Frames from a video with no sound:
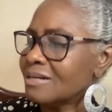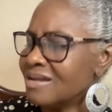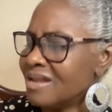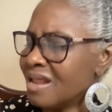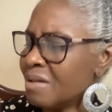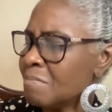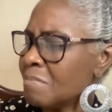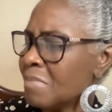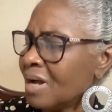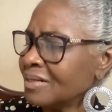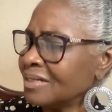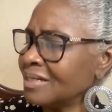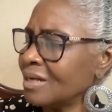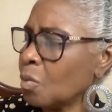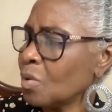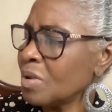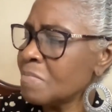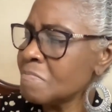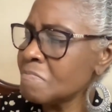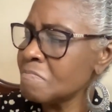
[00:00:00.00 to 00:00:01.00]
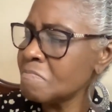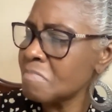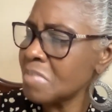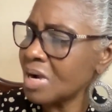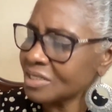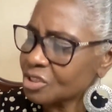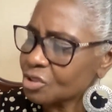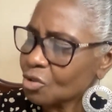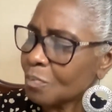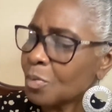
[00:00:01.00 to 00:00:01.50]
Them man ya we
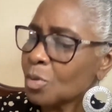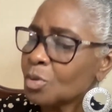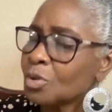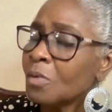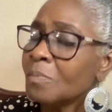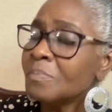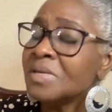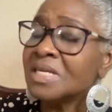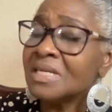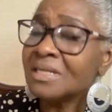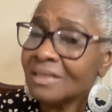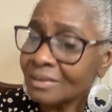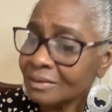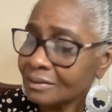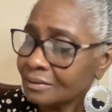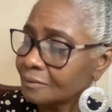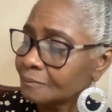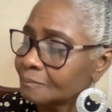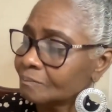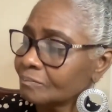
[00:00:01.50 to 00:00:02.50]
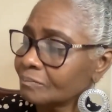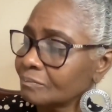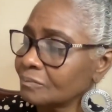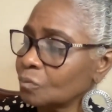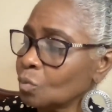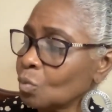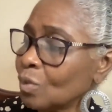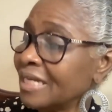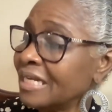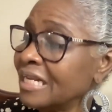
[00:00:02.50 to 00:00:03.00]
mash up on a meeting
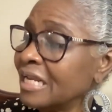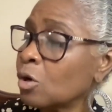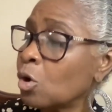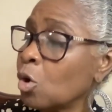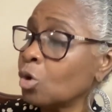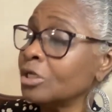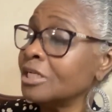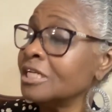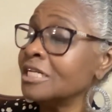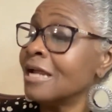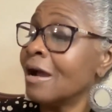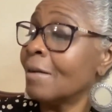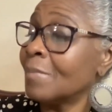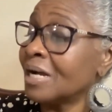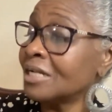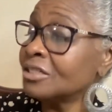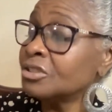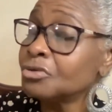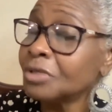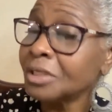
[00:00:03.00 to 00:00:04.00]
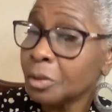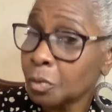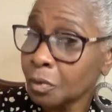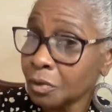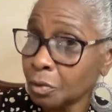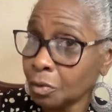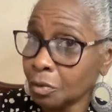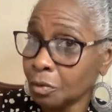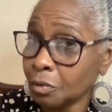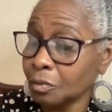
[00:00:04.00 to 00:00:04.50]
when they come near man drink, we
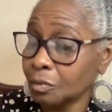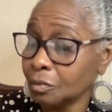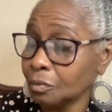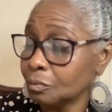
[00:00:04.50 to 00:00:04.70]
don't know.